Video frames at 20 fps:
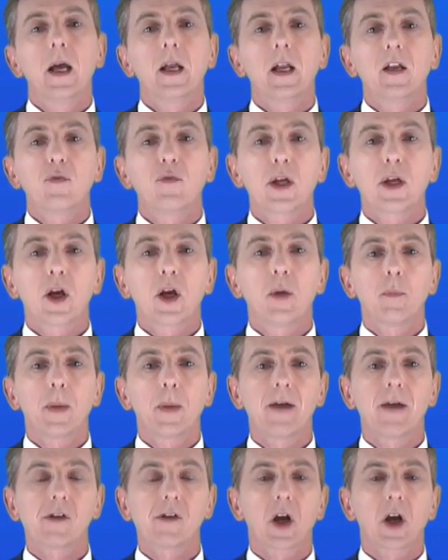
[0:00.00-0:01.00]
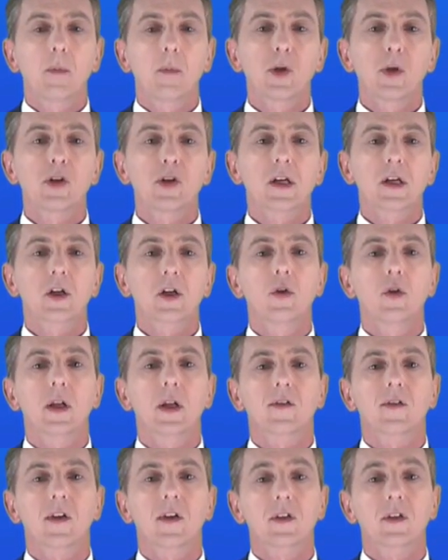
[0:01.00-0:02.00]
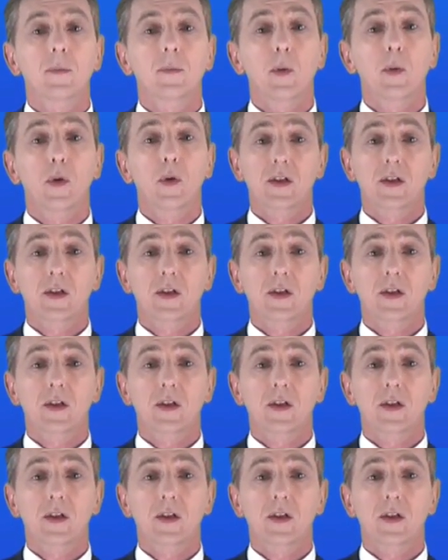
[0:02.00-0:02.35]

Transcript: And we compare a computer cooling system